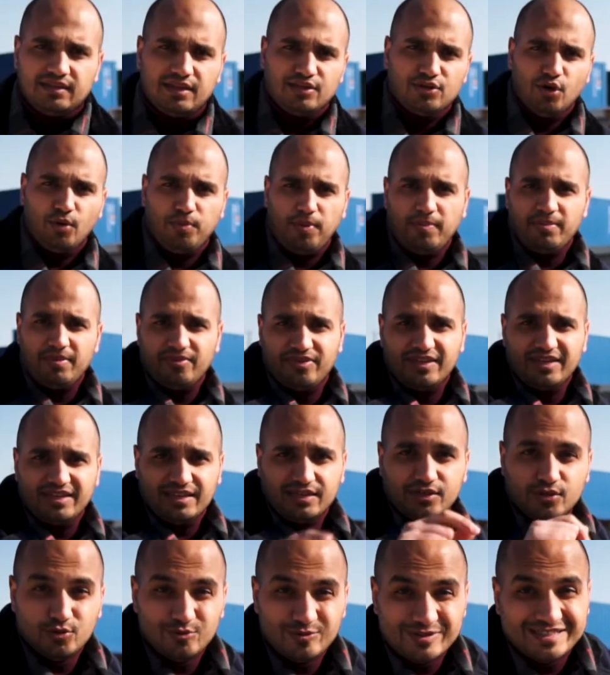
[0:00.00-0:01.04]
You're probably
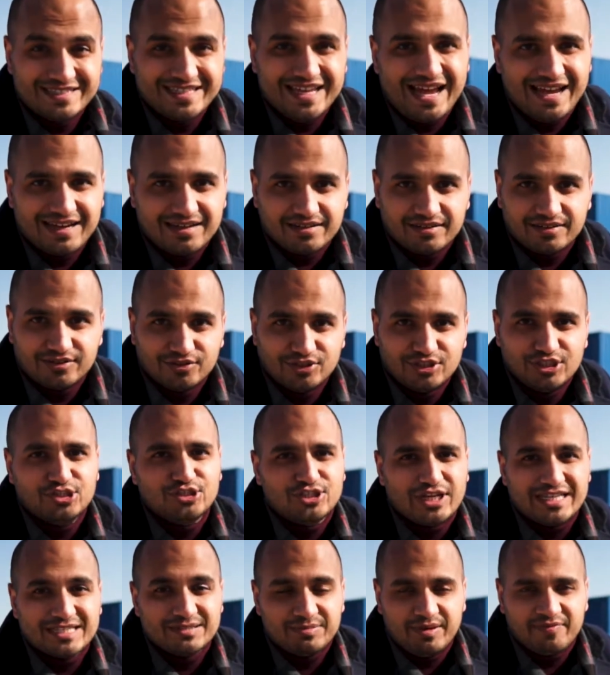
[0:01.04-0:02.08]
thinking, who's Zach? Because you
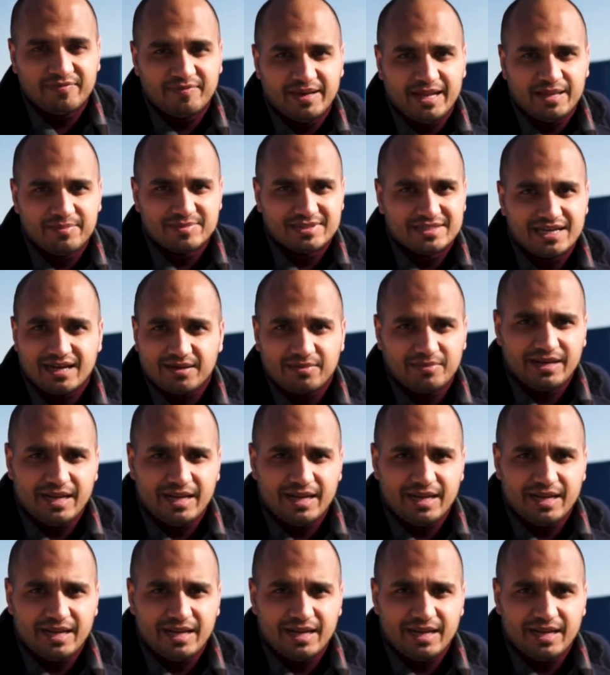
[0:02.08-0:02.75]
just asked me if my name's Zach.